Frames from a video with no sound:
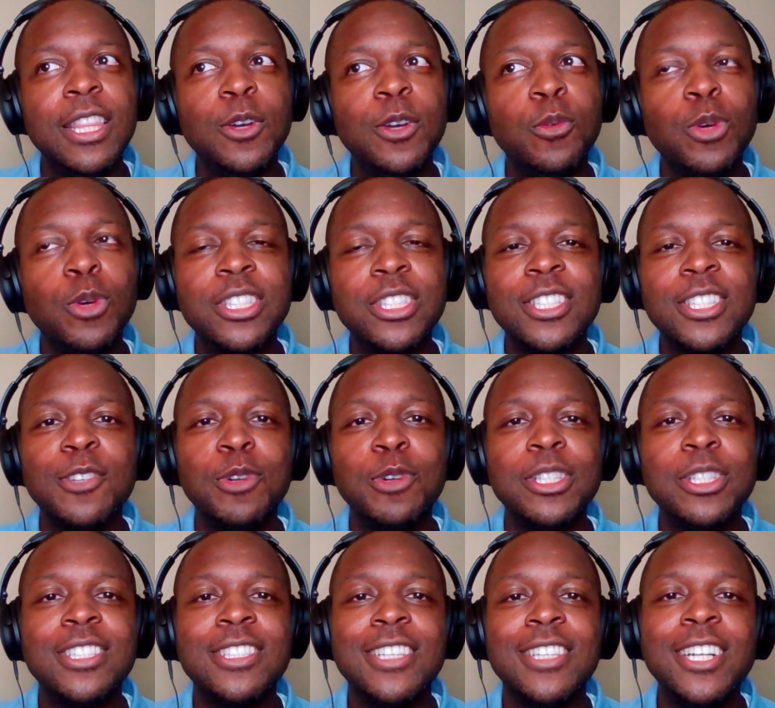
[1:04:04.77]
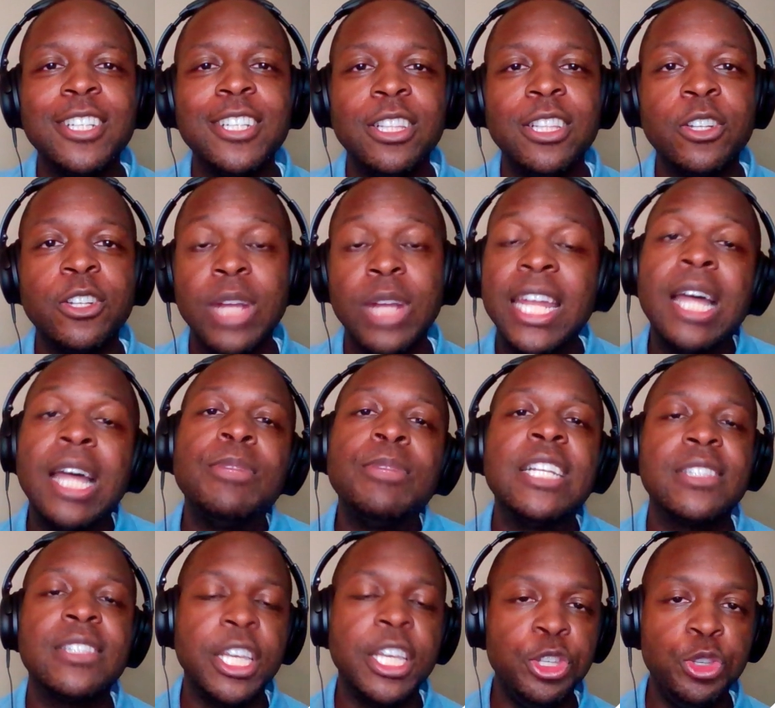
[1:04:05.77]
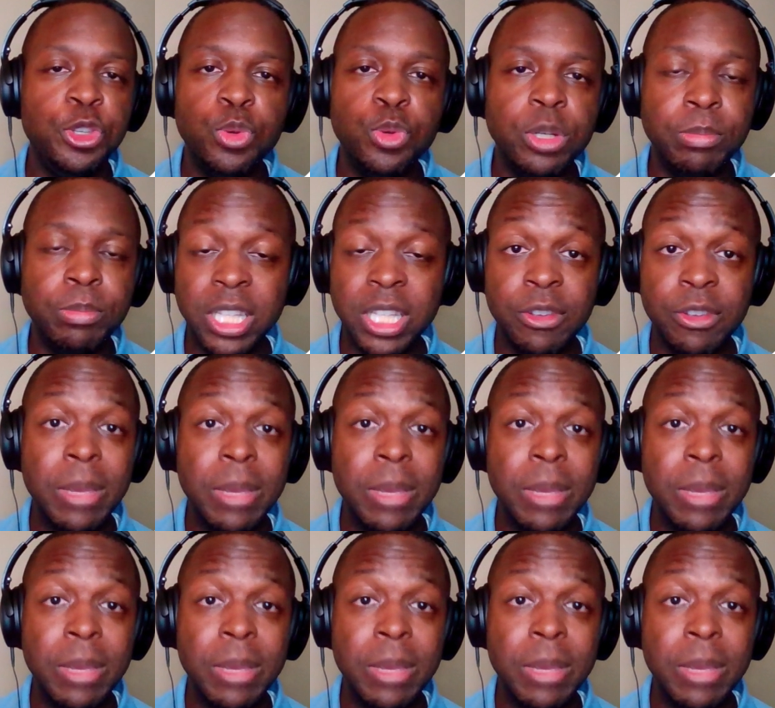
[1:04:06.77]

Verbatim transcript: what's what's unclear and I'm not saying you would believe it.